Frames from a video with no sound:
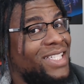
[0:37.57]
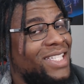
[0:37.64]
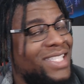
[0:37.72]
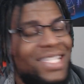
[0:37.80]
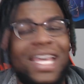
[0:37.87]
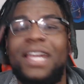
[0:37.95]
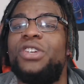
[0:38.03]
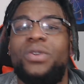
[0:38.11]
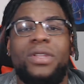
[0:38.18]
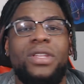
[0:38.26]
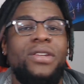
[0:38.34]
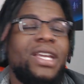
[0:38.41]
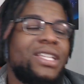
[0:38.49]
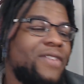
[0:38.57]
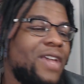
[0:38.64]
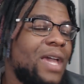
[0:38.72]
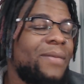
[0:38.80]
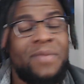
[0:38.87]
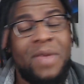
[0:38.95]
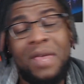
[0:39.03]
decided to join the UniX
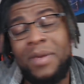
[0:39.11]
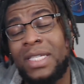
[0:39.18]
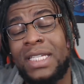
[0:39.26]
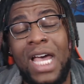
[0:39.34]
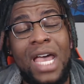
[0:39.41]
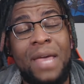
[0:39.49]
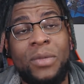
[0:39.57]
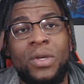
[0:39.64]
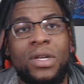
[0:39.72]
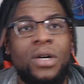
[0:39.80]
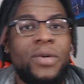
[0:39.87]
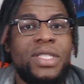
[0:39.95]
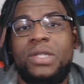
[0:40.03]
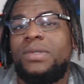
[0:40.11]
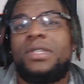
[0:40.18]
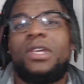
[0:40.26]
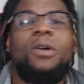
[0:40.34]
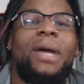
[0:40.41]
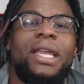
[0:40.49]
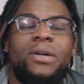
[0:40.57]
fan, this may be the time. You can always do
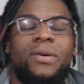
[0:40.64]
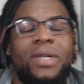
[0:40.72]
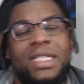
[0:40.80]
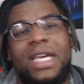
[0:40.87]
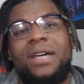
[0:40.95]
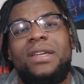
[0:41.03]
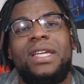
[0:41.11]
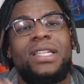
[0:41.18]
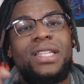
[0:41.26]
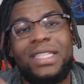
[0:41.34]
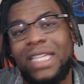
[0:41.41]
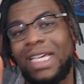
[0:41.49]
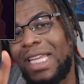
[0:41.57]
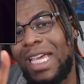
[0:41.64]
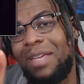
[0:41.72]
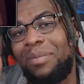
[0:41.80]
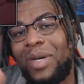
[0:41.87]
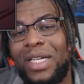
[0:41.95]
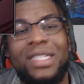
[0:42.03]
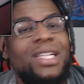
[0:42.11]
so by going down and clicking that like
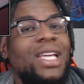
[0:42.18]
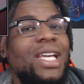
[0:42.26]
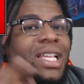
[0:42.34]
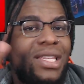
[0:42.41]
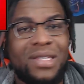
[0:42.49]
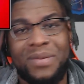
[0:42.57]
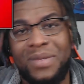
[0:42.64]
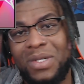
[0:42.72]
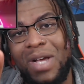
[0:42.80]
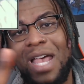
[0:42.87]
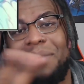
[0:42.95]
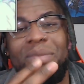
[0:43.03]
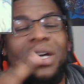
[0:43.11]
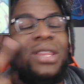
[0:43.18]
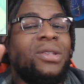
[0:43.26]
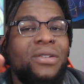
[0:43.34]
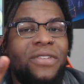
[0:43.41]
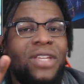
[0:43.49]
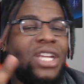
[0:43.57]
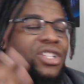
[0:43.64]
button, the subscribe button,
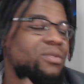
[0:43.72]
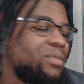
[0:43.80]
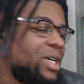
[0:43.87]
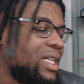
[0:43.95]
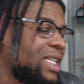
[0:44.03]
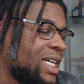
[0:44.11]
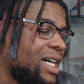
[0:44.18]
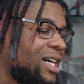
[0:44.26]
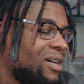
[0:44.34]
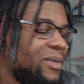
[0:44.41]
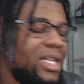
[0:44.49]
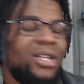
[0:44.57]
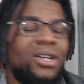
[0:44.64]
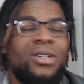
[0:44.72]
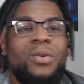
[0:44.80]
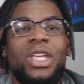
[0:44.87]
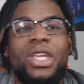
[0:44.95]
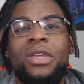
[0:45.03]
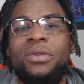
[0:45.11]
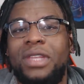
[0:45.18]
notification button, comment on
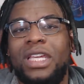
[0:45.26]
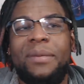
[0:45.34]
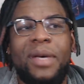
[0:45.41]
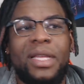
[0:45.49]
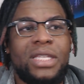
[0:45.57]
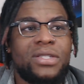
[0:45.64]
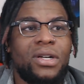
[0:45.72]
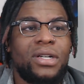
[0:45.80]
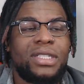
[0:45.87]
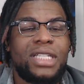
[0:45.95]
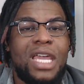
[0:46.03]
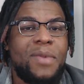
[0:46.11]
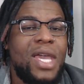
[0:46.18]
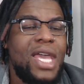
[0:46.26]
what you think about this archetype,